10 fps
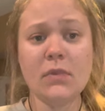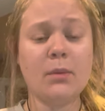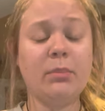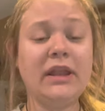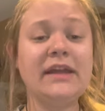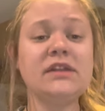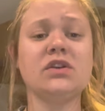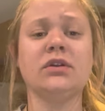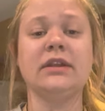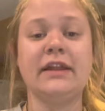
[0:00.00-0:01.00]
Plants
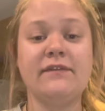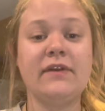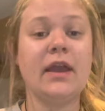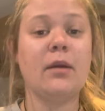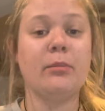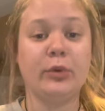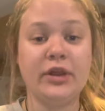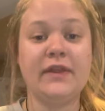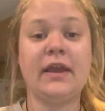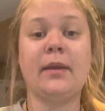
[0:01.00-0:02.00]
are living,
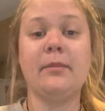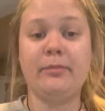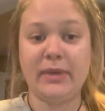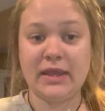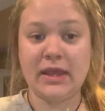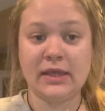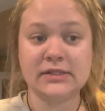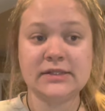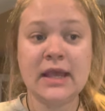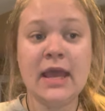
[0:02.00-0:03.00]
breathing
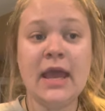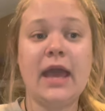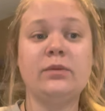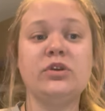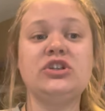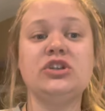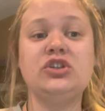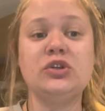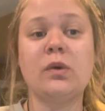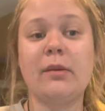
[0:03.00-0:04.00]
beings, and we should
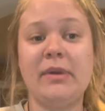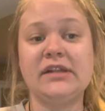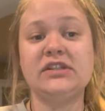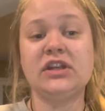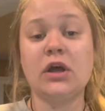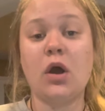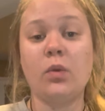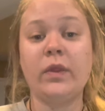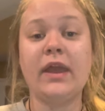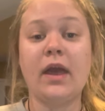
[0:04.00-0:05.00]
do our best to not
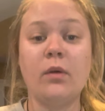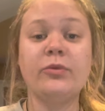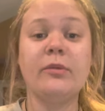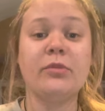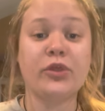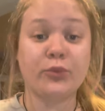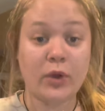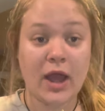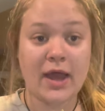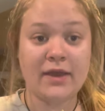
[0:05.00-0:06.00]
only help them
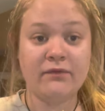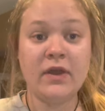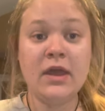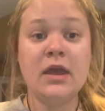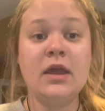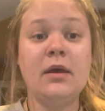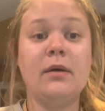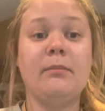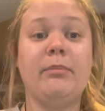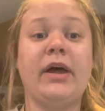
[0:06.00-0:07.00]
thrive,
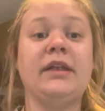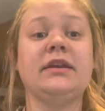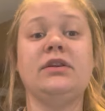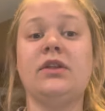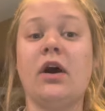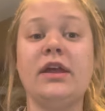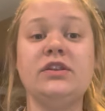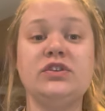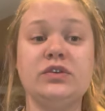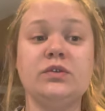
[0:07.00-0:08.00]
but not
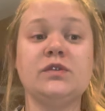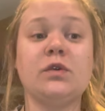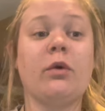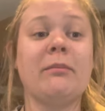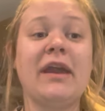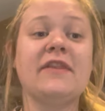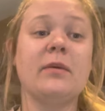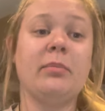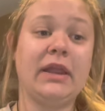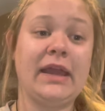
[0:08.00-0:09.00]
induce or make the
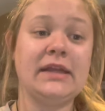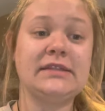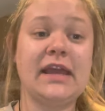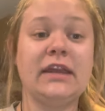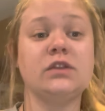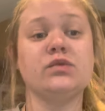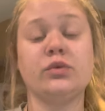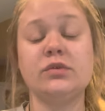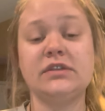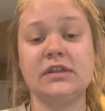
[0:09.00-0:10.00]
plants and its
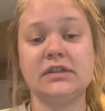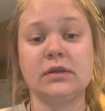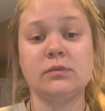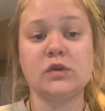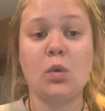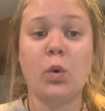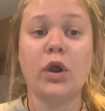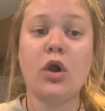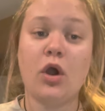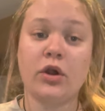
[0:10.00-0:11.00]
root systems
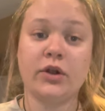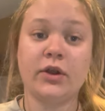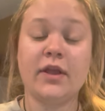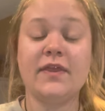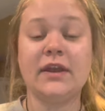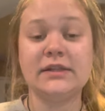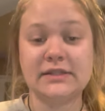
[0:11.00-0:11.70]
work harder than it's